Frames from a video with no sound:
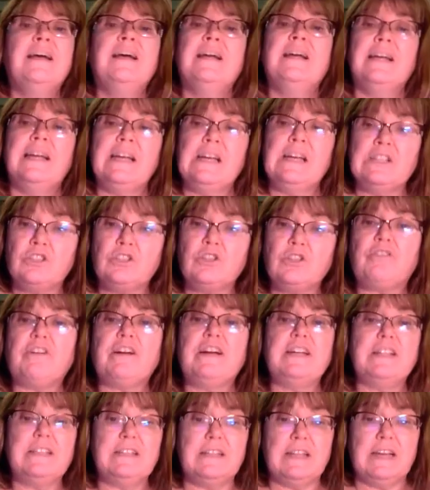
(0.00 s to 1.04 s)

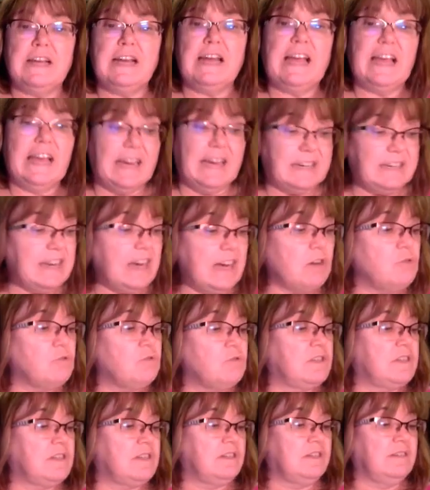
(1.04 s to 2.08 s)
Integrate the
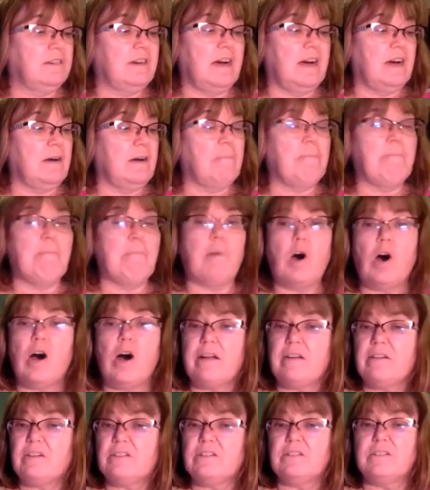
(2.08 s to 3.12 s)
handouts,
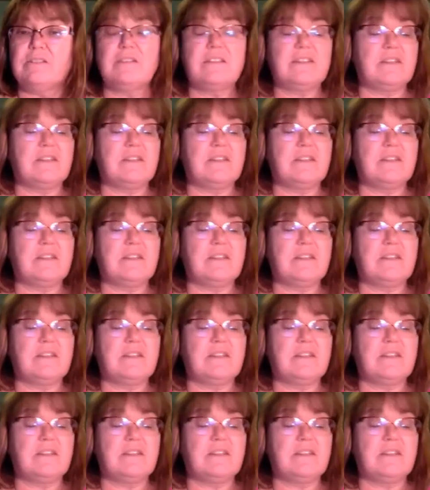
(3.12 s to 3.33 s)
models,